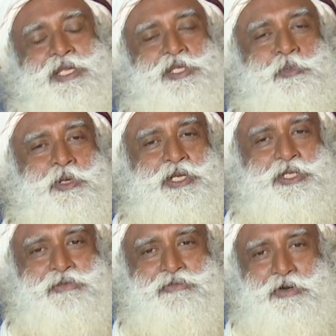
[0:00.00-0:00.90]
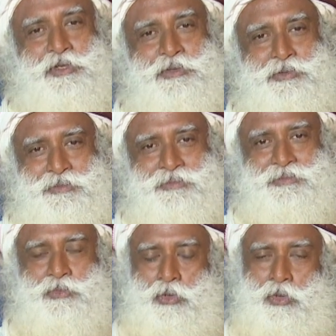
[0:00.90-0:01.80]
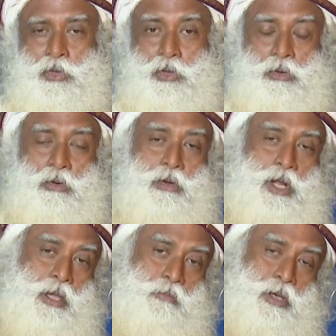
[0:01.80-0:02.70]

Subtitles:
inspiration for you or I am